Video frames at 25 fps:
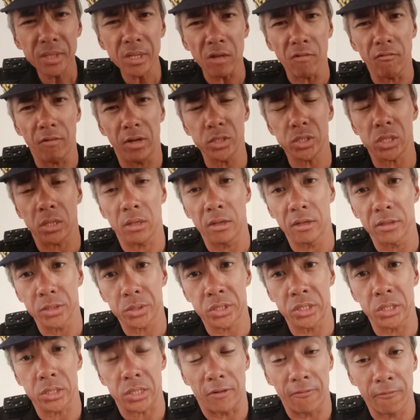Once the
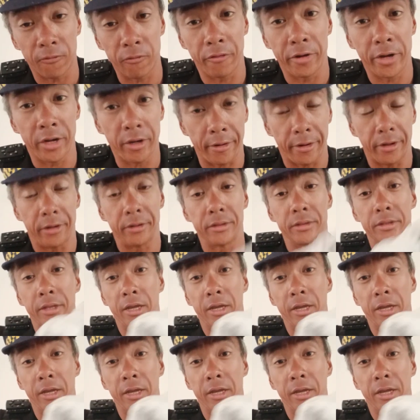seats are full already, right,